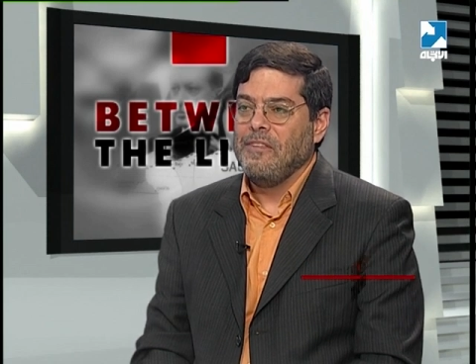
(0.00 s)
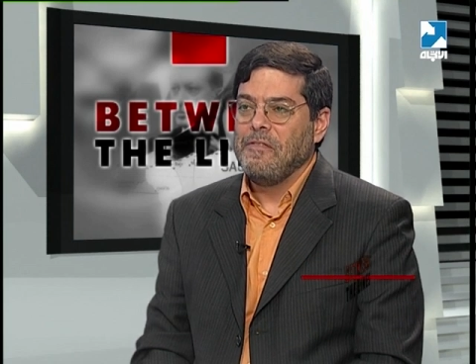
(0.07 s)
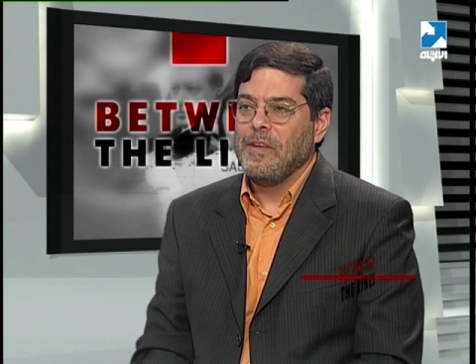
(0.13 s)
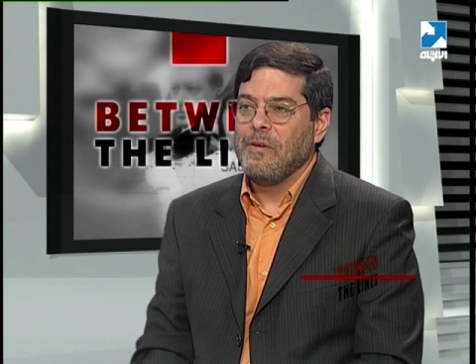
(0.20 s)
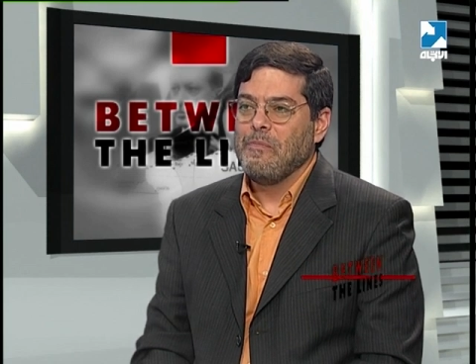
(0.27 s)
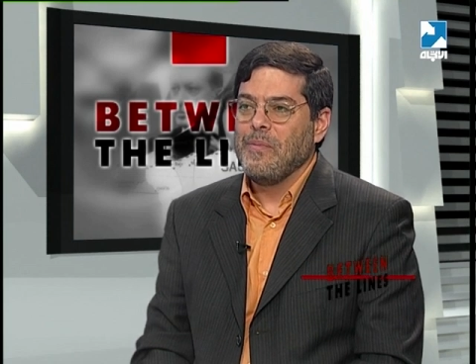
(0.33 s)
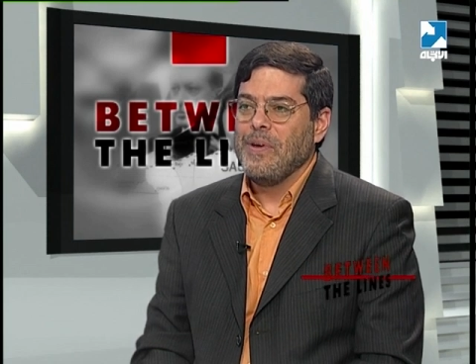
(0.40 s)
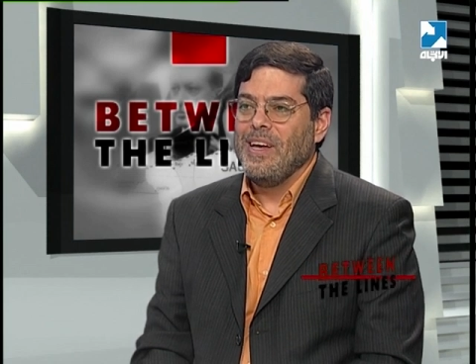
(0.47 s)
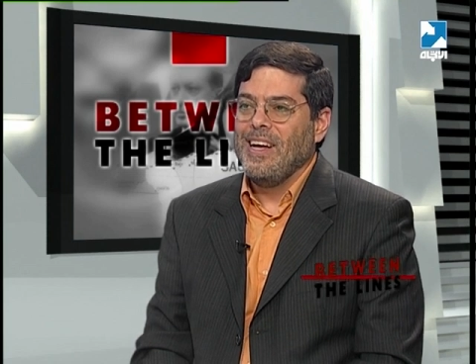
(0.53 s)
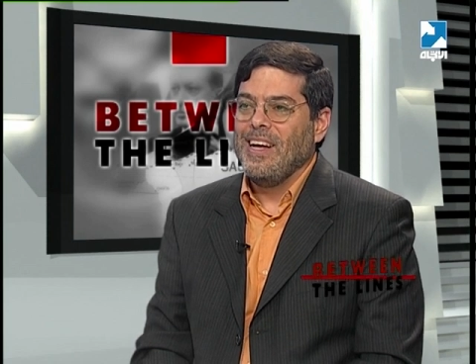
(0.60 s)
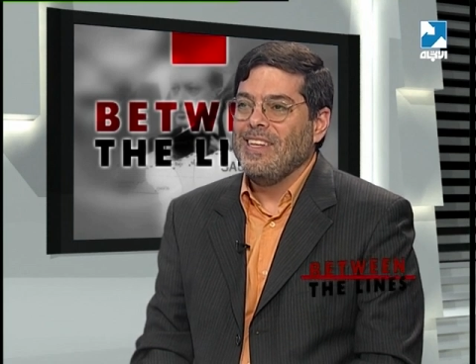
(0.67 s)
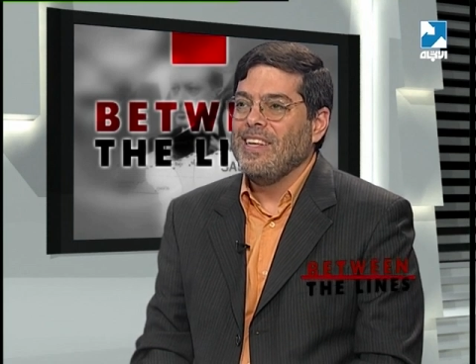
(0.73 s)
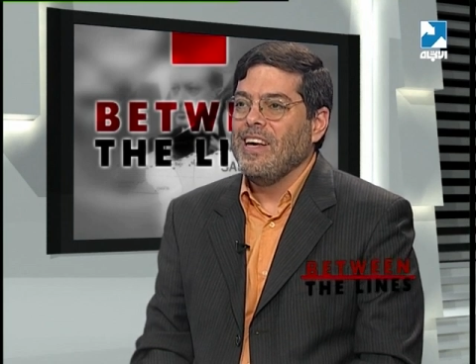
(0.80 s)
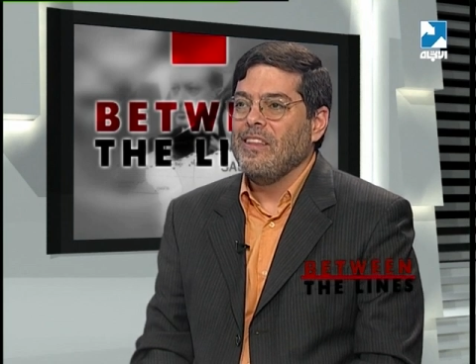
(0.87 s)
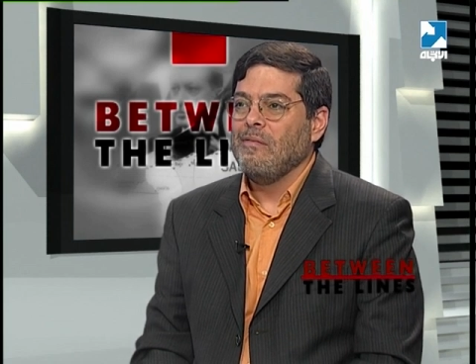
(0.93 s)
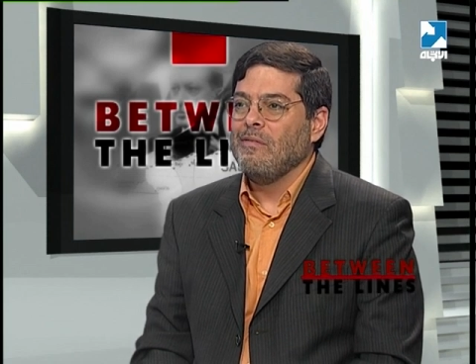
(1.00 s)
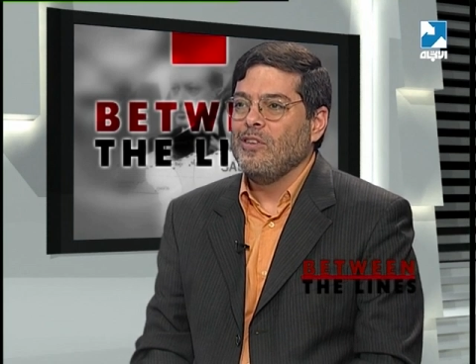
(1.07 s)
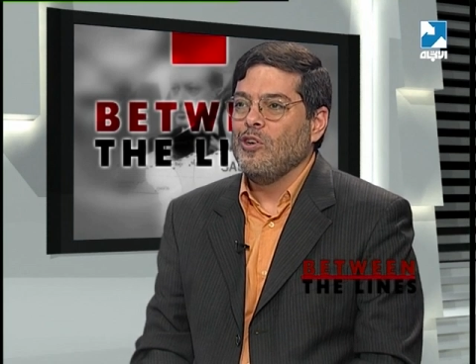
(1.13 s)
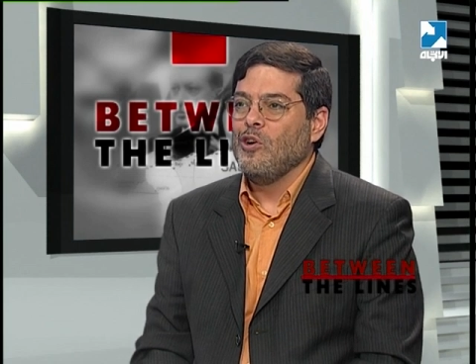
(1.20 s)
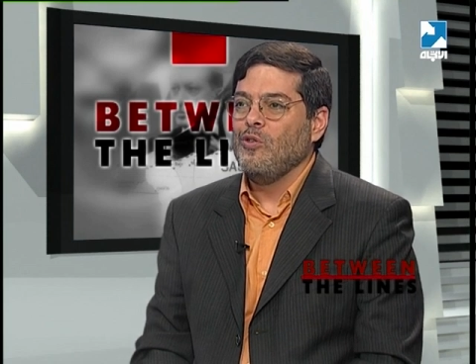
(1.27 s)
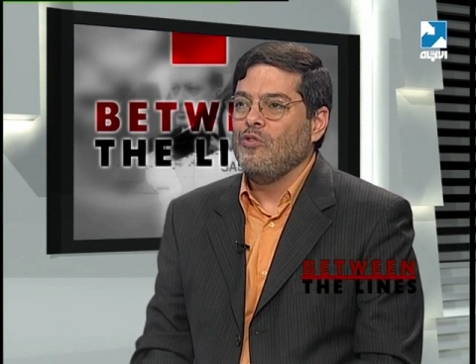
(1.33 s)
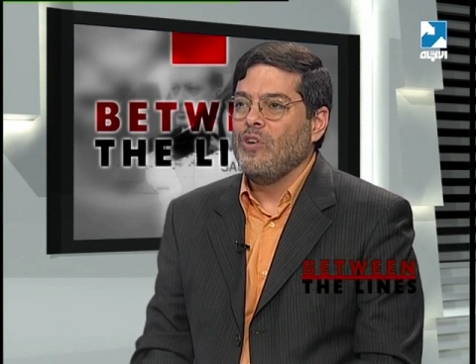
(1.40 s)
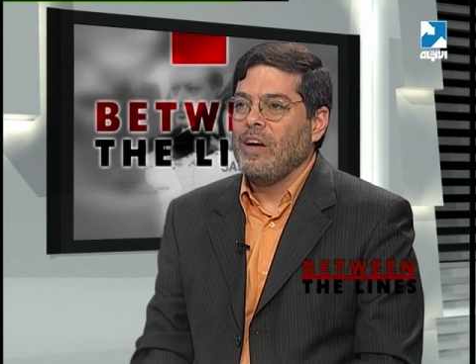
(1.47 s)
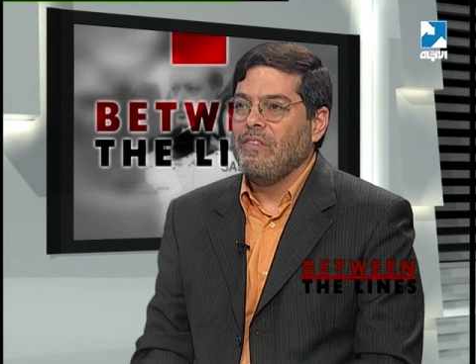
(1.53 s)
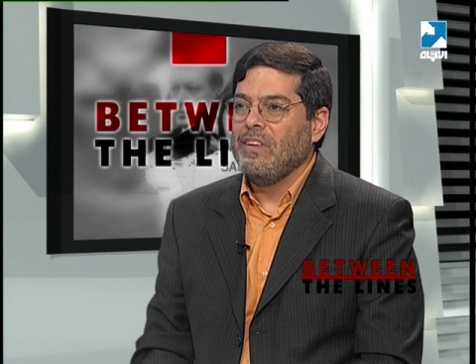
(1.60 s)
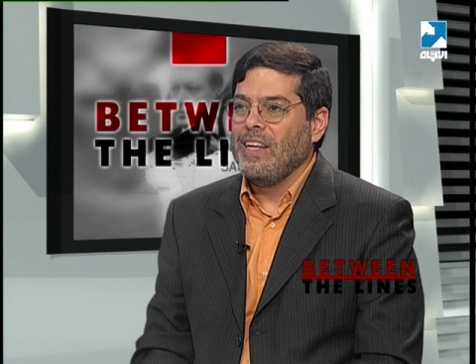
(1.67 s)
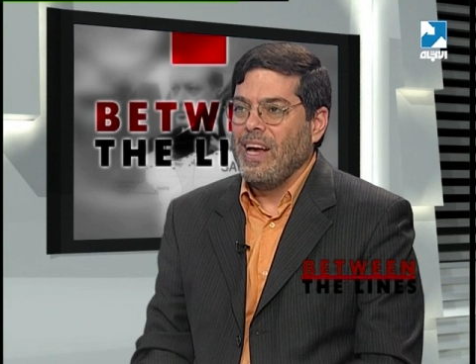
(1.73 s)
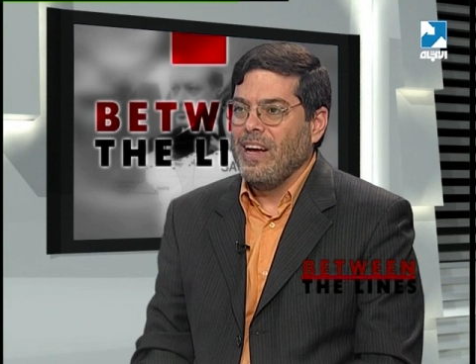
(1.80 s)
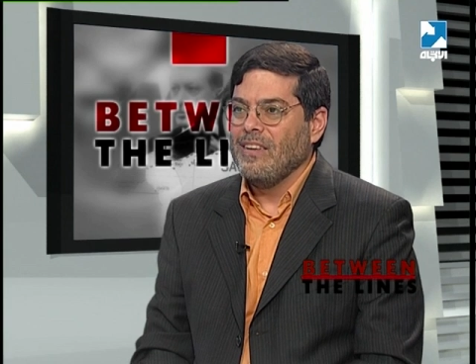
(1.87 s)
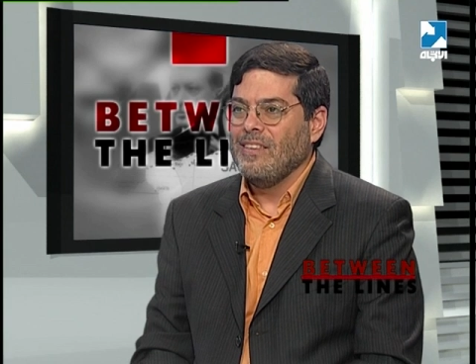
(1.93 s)
them and tell them to go drive a
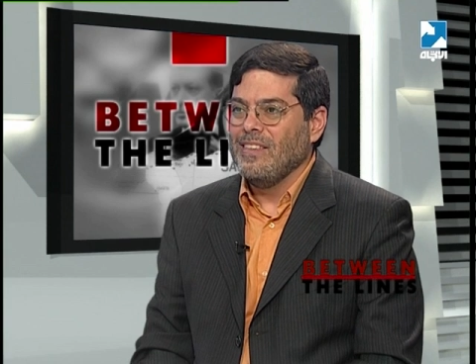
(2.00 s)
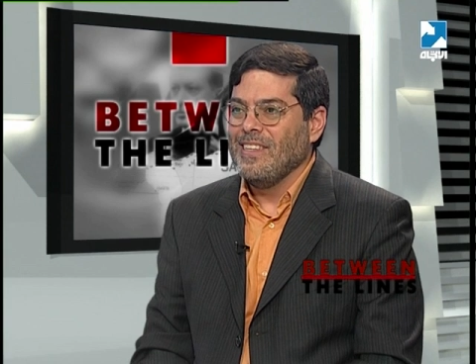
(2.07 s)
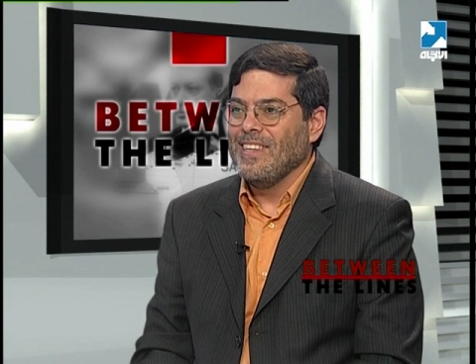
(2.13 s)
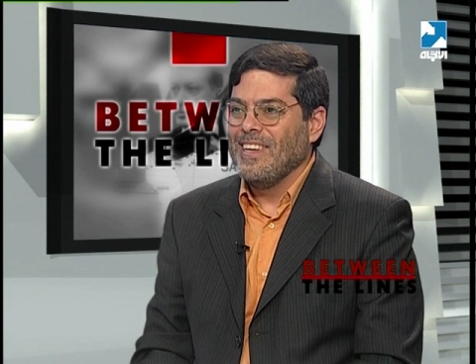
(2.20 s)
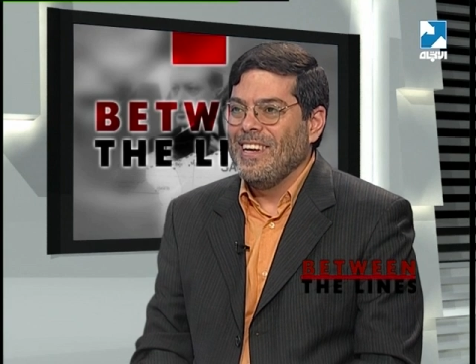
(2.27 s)
taxi.